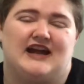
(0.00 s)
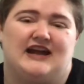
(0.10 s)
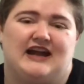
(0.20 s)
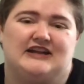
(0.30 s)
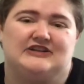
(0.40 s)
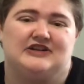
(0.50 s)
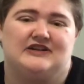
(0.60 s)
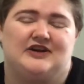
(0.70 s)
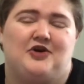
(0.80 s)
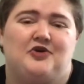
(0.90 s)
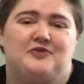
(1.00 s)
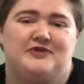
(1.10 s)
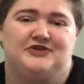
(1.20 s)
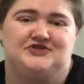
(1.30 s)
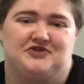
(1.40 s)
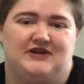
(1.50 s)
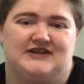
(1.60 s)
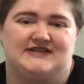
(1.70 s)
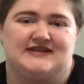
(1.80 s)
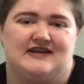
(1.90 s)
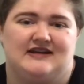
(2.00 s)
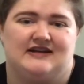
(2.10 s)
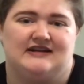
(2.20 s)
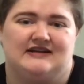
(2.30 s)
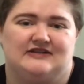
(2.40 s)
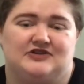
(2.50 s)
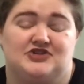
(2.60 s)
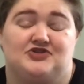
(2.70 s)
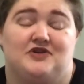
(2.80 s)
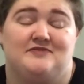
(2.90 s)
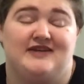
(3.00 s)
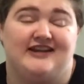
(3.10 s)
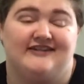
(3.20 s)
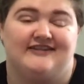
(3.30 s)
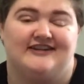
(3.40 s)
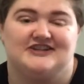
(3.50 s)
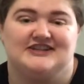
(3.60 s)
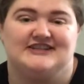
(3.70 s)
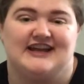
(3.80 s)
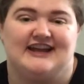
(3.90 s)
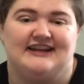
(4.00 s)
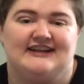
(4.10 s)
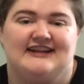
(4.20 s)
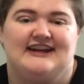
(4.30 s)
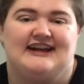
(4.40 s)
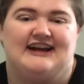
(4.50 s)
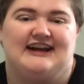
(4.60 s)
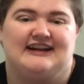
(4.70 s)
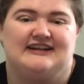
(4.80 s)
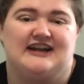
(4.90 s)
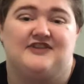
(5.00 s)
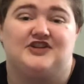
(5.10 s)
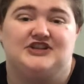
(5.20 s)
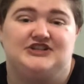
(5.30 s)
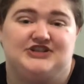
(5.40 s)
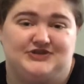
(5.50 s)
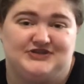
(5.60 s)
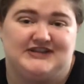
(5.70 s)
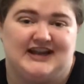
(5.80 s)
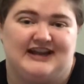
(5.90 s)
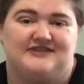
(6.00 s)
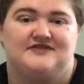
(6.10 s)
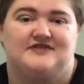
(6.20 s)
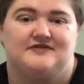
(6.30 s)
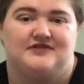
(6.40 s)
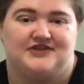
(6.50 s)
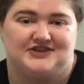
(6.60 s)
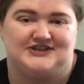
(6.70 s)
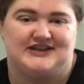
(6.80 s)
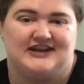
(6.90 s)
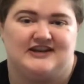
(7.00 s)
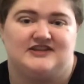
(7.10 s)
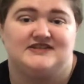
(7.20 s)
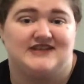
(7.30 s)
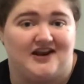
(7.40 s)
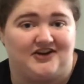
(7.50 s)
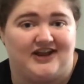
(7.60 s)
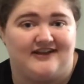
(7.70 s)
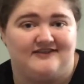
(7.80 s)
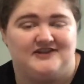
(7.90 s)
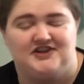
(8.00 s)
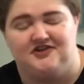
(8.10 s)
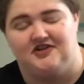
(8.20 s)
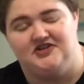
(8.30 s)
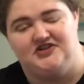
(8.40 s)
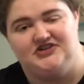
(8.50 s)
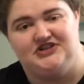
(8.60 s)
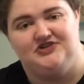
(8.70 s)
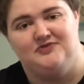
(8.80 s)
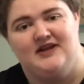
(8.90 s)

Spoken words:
I hope you'll join us, or join me, I should say, every Tuesday, Thursday, and Saturday here on YouTube,